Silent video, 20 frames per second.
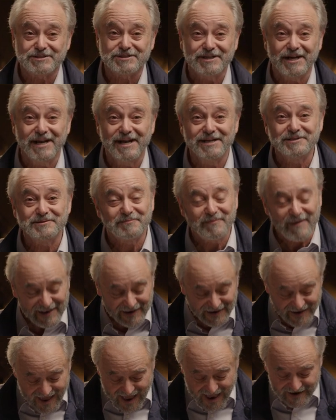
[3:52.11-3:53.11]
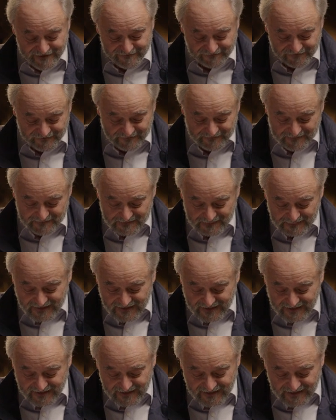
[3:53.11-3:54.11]
changed my life.
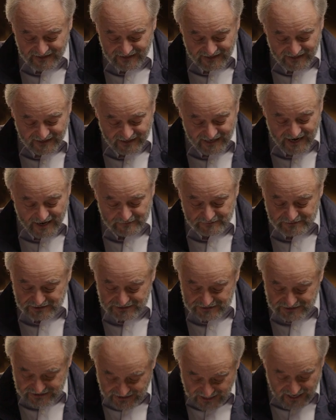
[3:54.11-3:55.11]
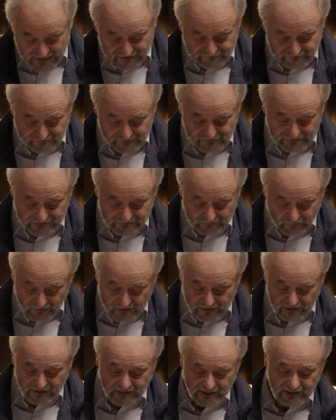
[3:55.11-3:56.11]
And I'm just thankful and
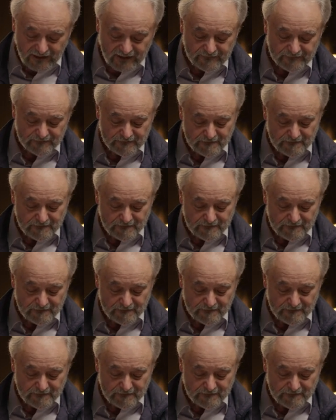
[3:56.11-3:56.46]
willing